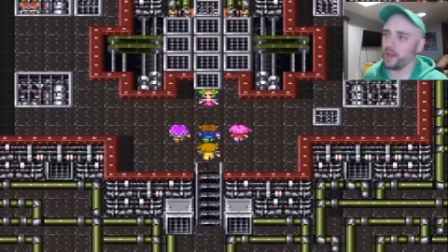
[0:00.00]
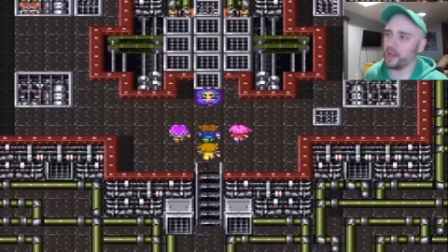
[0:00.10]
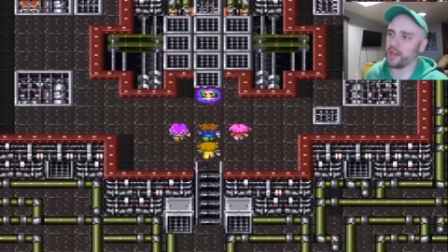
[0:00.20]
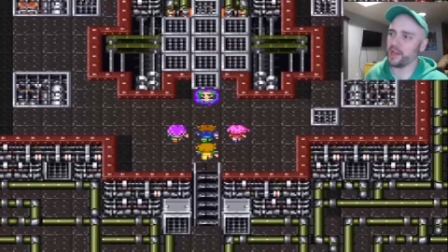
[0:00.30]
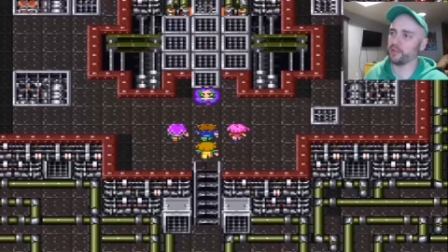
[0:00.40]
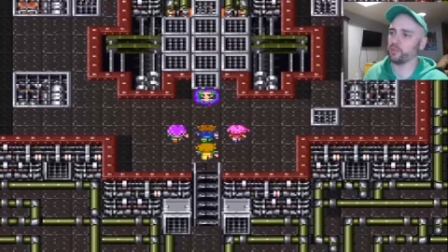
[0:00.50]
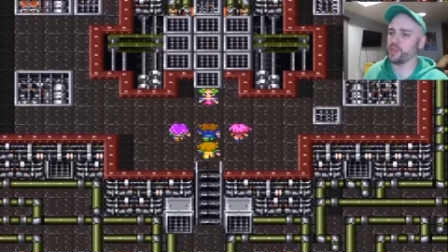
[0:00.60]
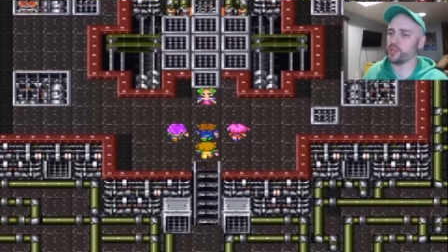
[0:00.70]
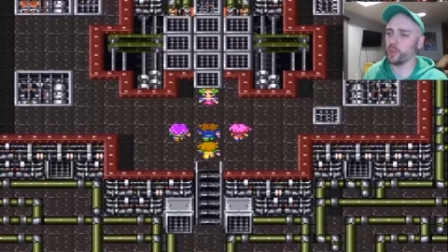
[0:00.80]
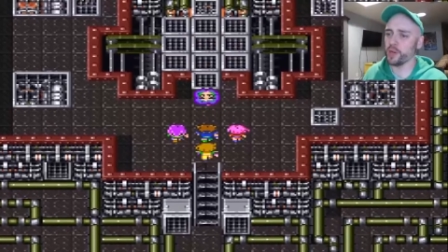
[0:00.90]
I ain't
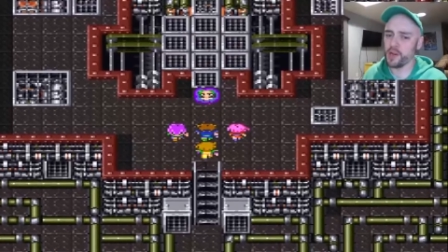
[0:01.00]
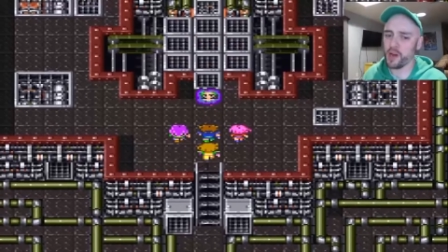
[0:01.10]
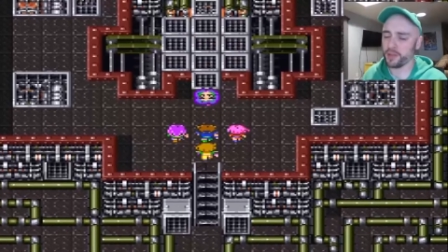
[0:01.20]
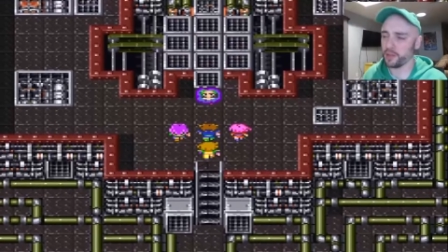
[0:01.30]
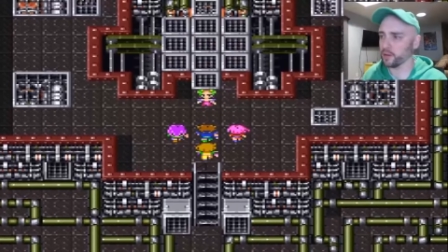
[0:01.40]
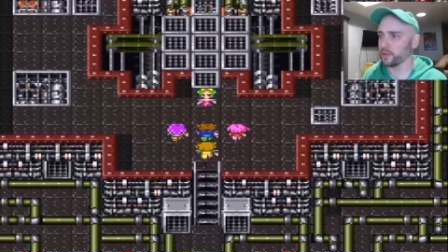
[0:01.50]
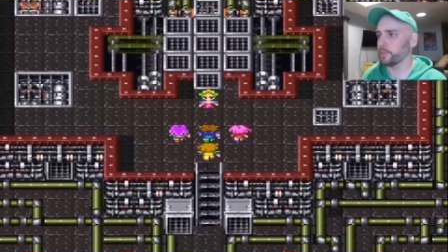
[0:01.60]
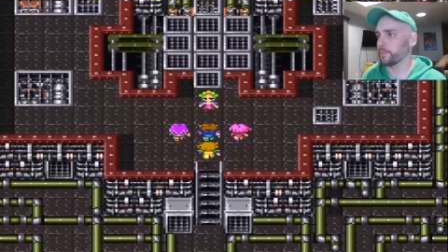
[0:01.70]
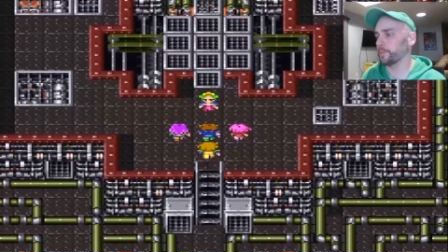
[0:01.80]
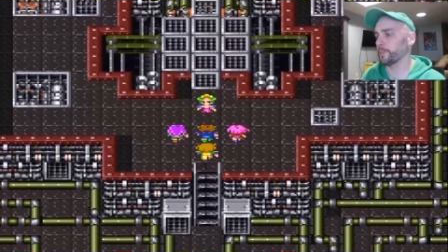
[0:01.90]
redoing nothing.
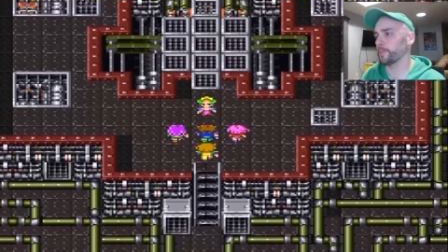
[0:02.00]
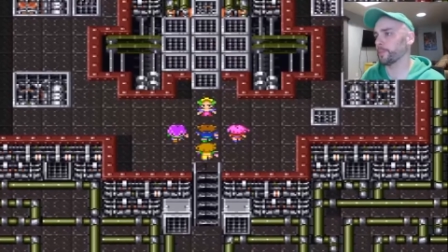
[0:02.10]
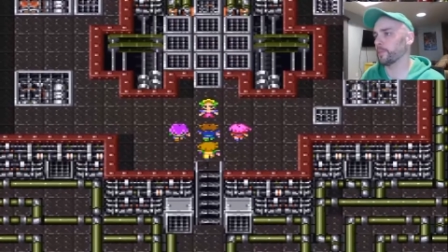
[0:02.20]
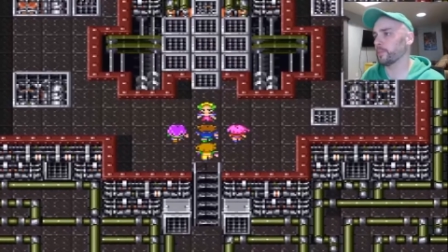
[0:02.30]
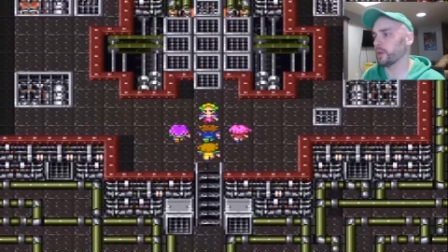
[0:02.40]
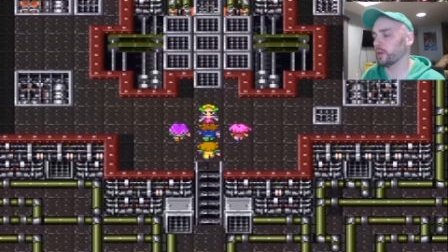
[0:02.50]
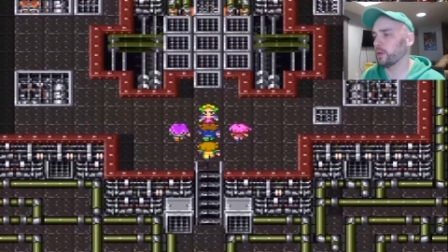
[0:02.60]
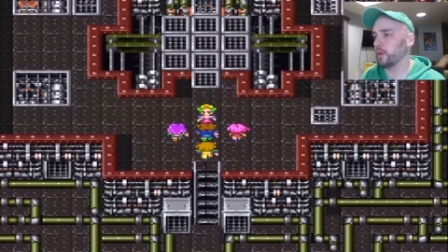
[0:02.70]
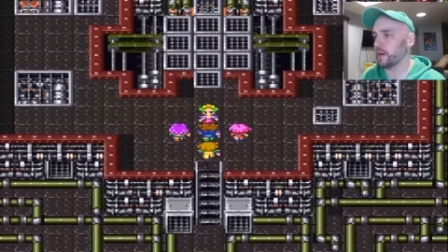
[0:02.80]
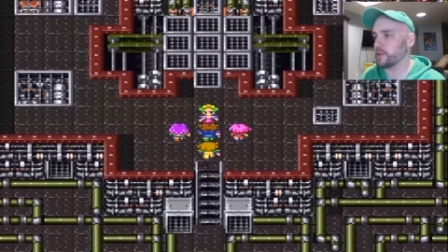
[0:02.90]

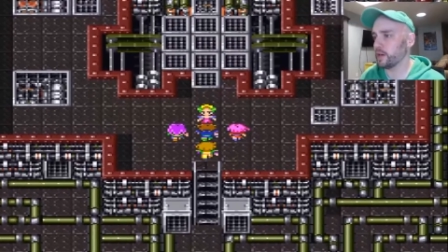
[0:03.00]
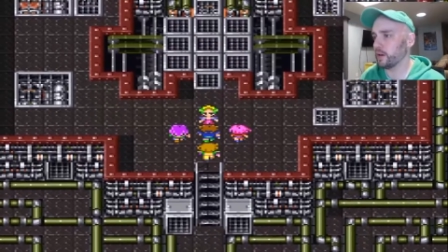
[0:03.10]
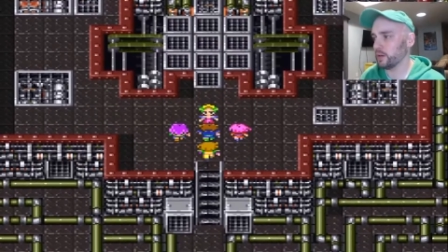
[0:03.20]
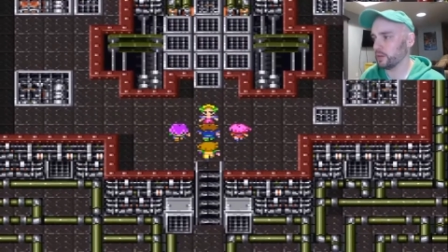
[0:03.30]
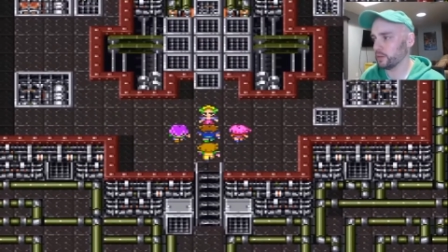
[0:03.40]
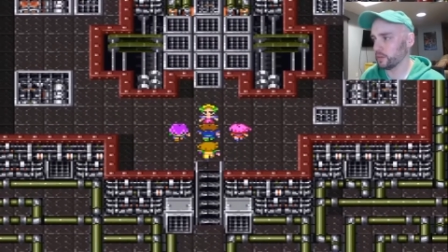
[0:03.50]
Hi, Tara.